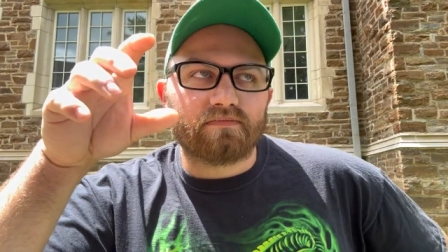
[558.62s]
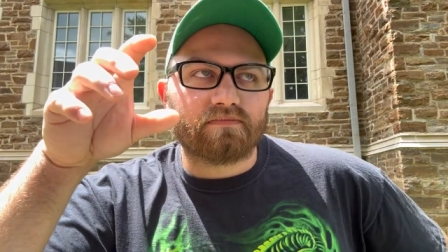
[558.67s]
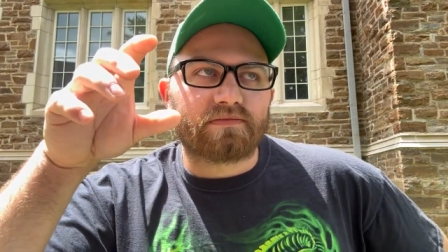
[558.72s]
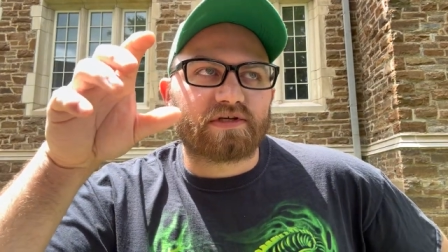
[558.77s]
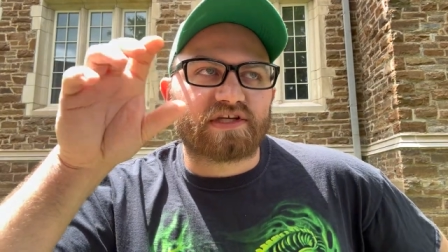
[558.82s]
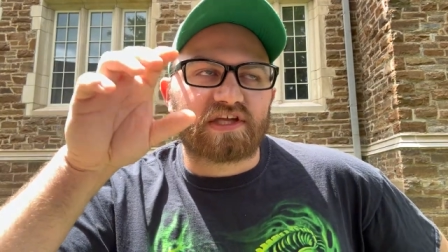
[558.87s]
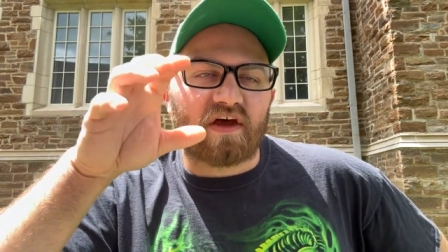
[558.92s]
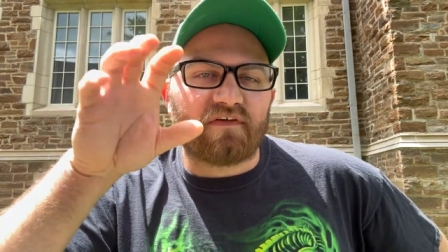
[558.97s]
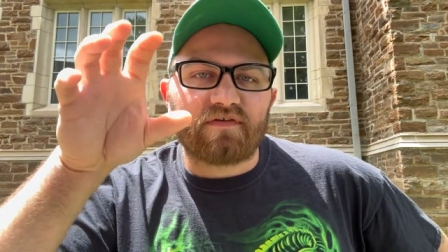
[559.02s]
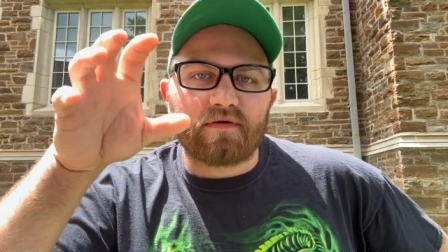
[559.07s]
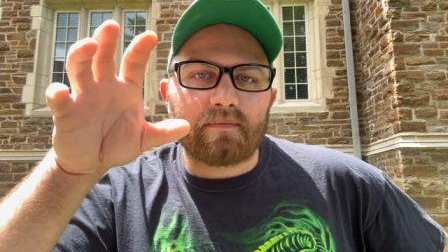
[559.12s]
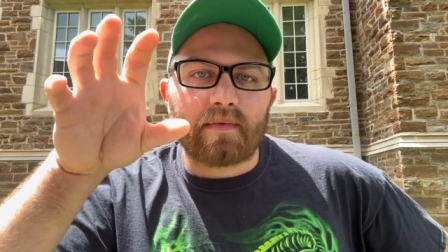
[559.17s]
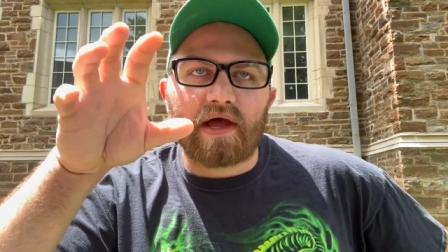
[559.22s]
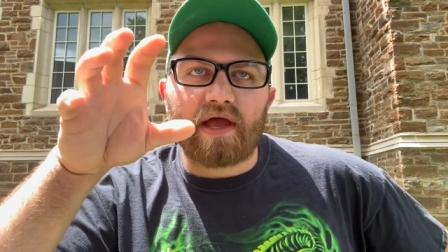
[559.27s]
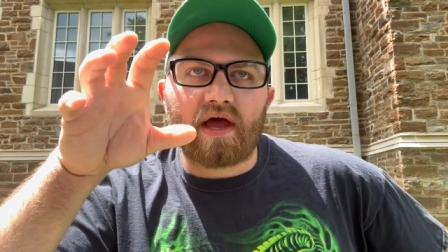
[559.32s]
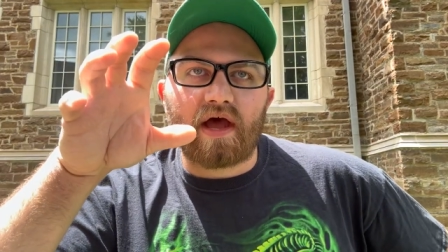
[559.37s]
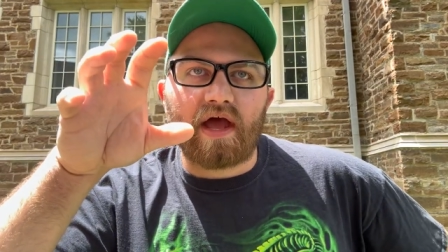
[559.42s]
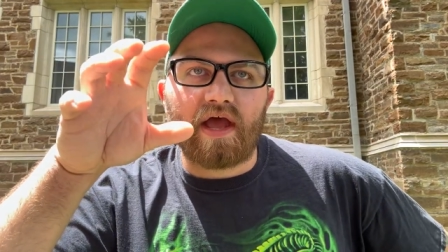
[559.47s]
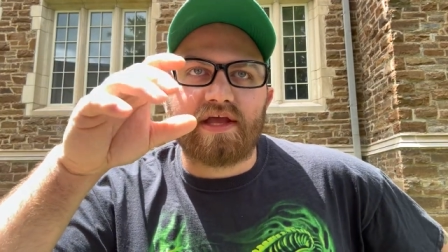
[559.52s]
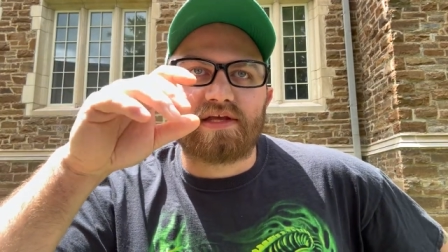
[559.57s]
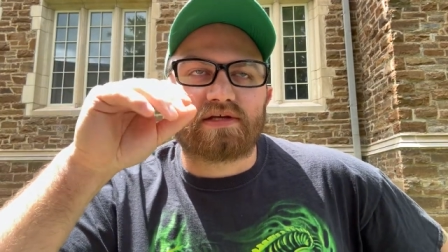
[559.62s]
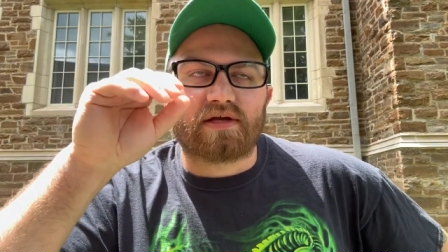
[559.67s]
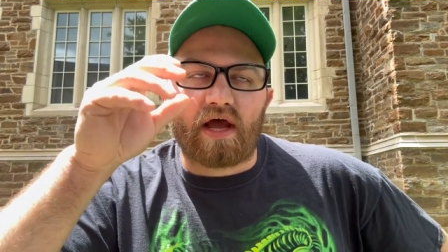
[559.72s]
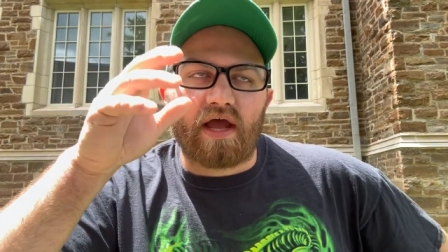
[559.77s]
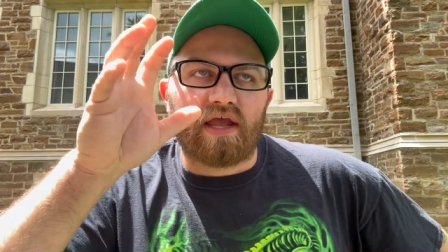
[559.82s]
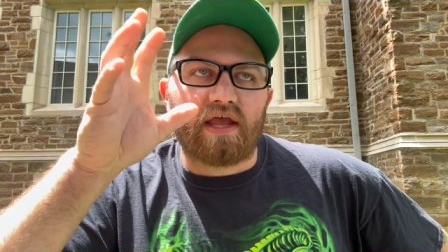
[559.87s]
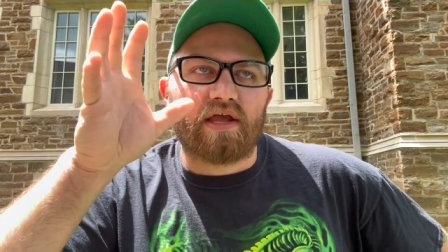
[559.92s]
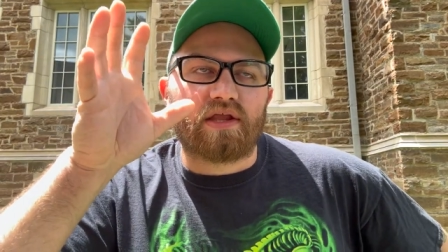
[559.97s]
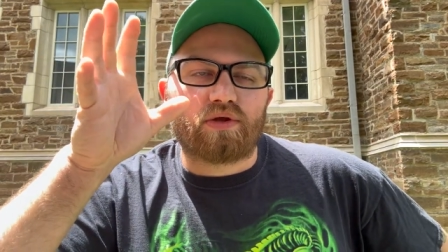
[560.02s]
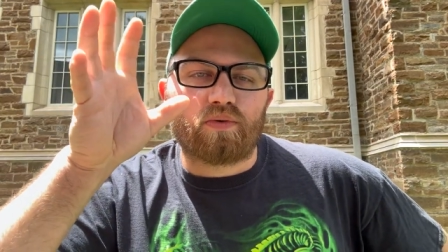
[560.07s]
stuff in my eyes.
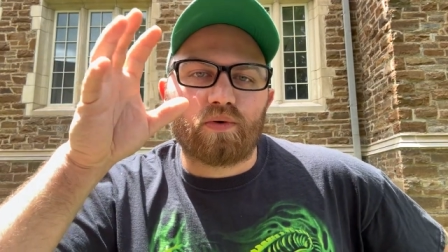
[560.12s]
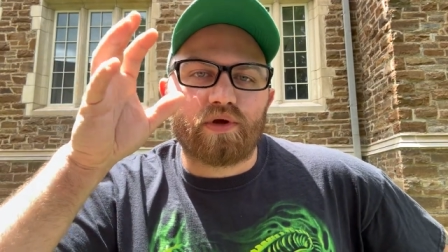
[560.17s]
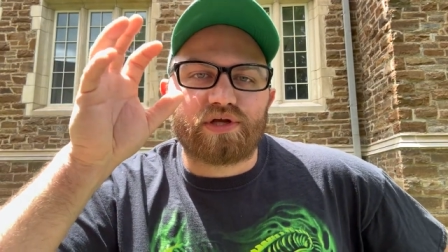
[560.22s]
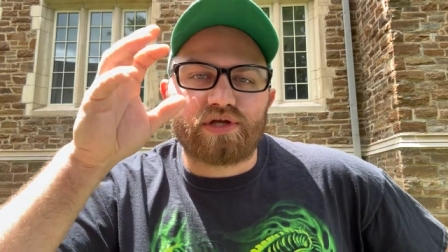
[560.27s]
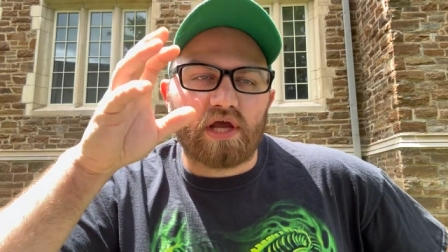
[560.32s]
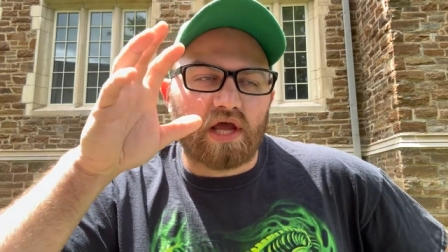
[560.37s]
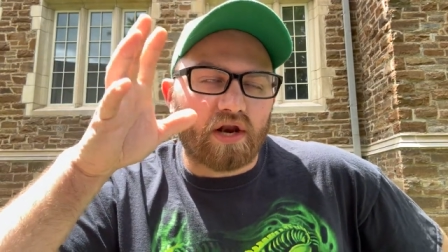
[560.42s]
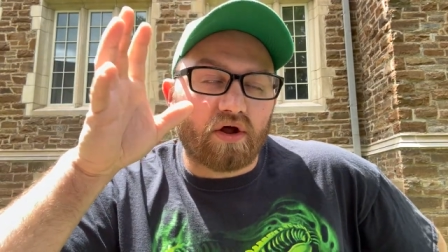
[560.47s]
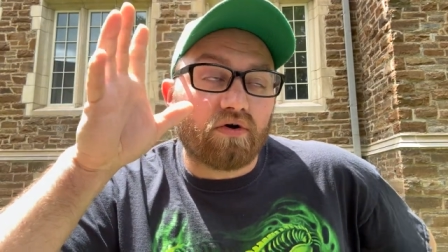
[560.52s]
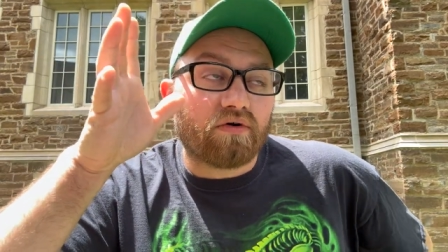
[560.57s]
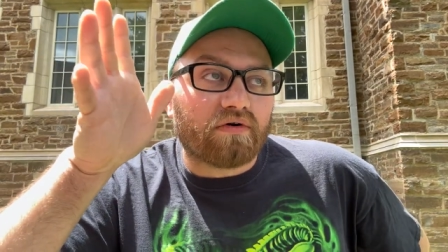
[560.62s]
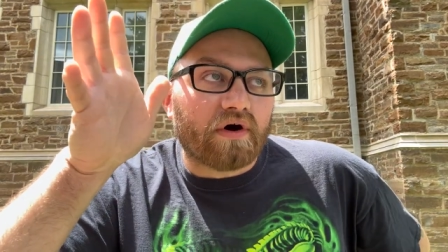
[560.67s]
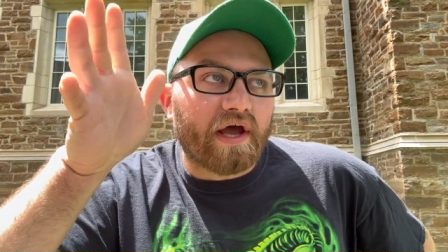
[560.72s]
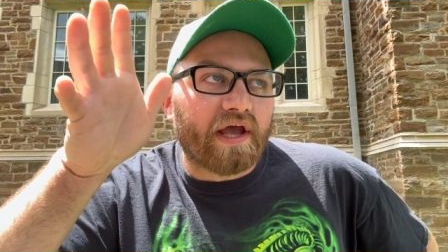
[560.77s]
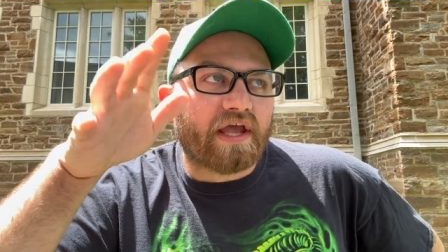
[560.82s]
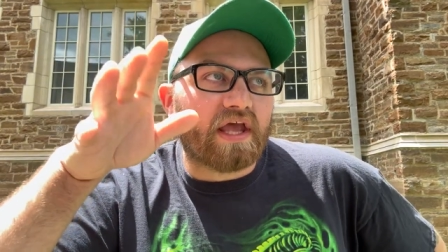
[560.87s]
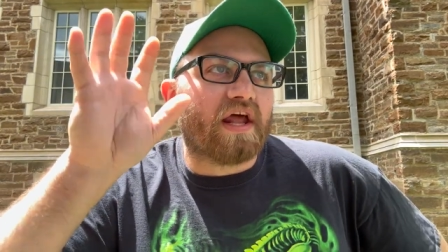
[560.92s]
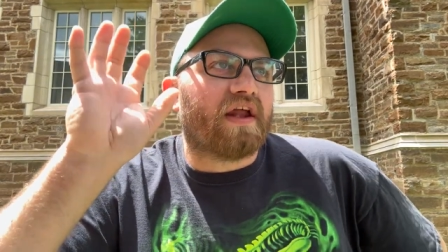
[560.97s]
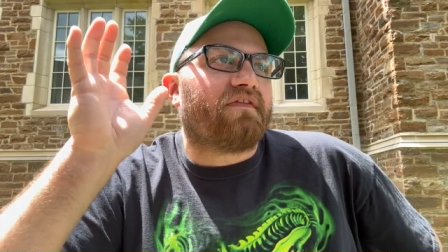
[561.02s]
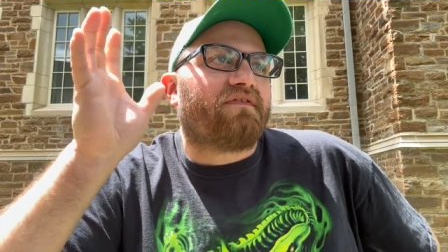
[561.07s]
I get twitchy. I don't like it.